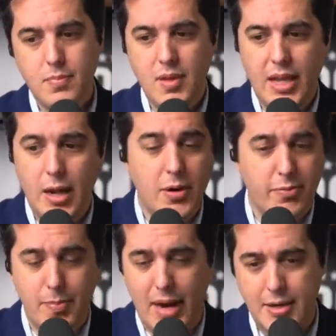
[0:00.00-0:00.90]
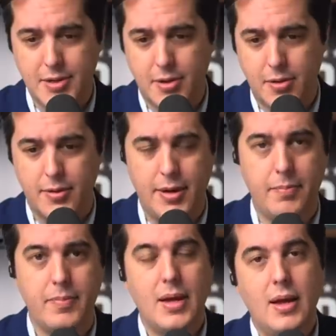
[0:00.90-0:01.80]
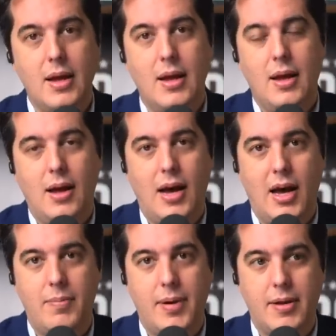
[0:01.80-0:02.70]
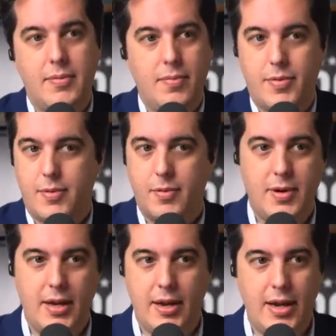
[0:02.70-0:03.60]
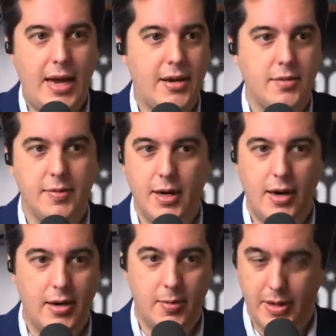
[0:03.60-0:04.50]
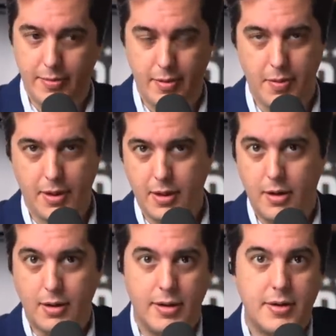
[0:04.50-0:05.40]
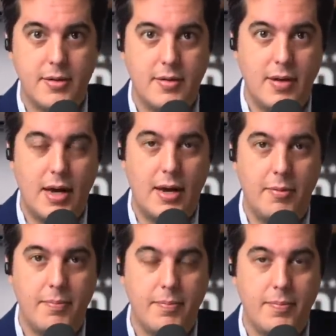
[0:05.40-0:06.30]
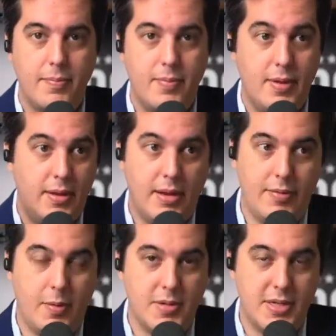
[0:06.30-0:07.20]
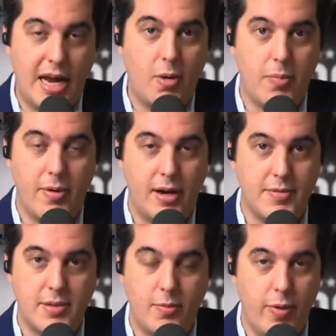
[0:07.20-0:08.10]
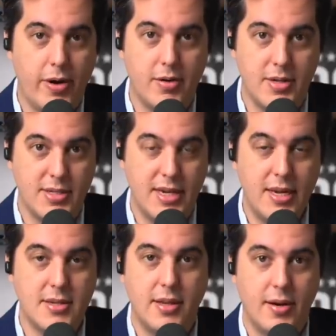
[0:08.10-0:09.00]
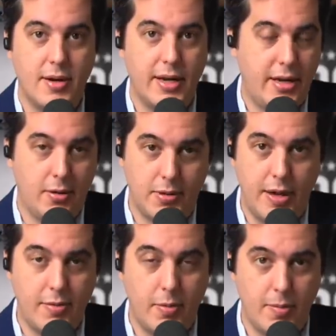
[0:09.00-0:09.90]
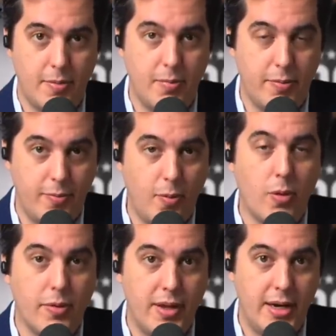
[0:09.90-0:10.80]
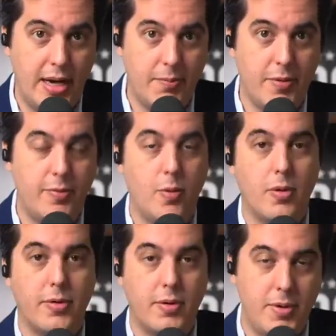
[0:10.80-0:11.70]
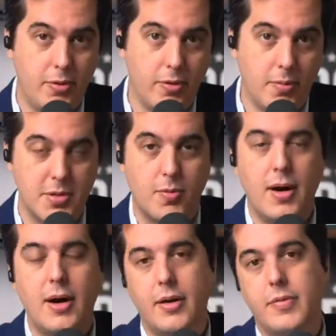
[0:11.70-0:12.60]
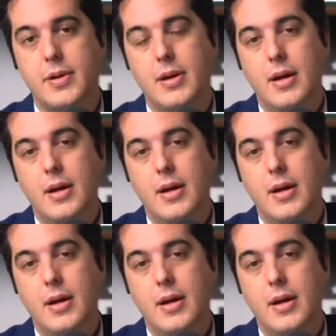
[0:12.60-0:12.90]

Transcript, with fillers: They would have massacred them. But through an act of God, or whatever you want to call it, there was an outbreak of some weird disease there, and it killed everyone before the Pilgrims arrived.